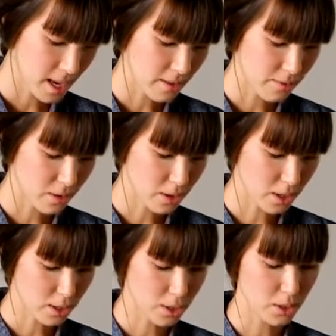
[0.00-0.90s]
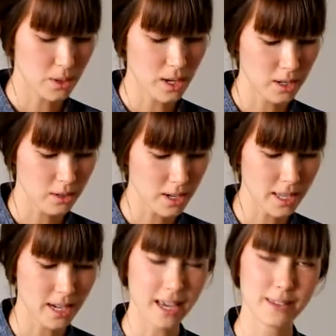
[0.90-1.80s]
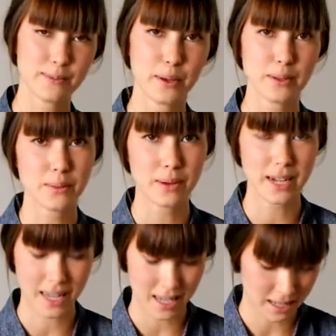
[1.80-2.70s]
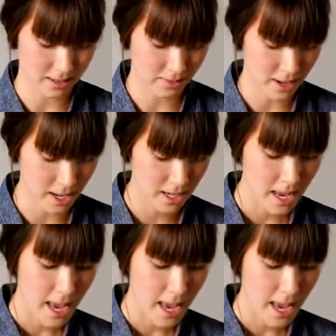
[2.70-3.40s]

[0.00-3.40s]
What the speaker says: If you're not too hungry, then I suppose 1 egg is fine,